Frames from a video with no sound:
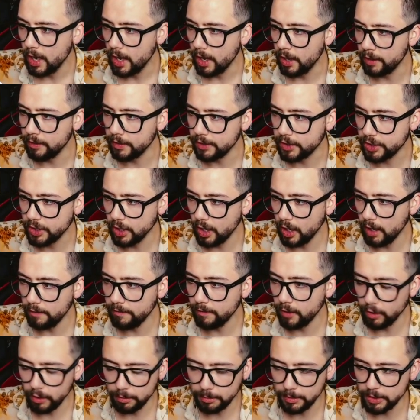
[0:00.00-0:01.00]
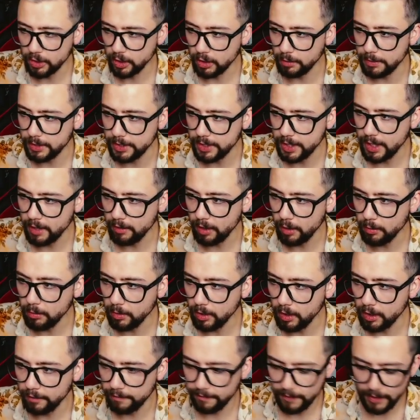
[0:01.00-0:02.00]
And the start volume is going to be zero.
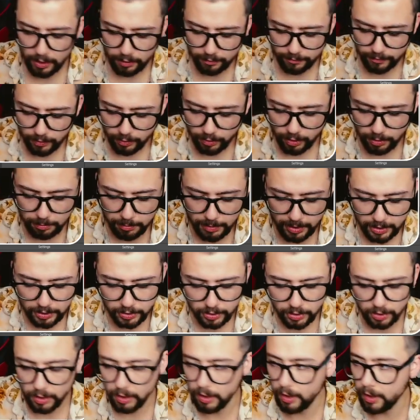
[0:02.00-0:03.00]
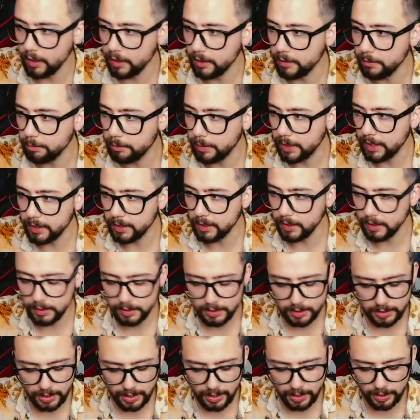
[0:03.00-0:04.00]
And the final volume is going to be
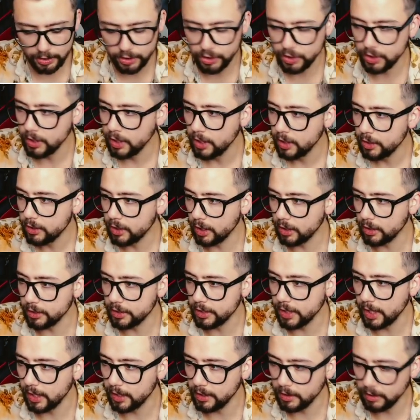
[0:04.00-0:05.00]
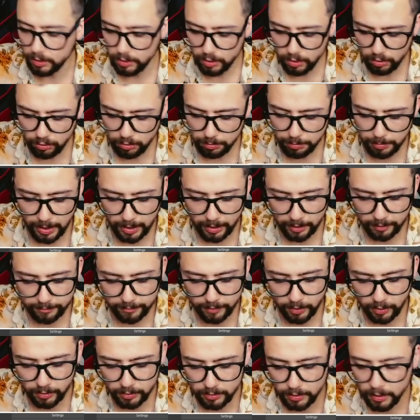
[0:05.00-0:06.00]
slash dollar sign current mic
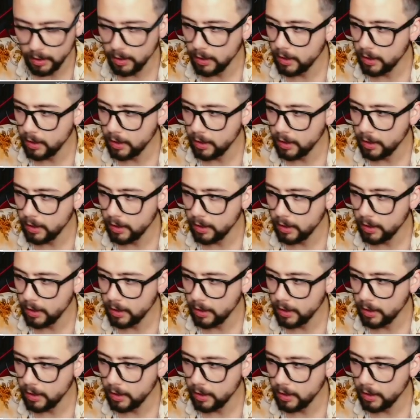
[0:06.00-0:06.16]
vol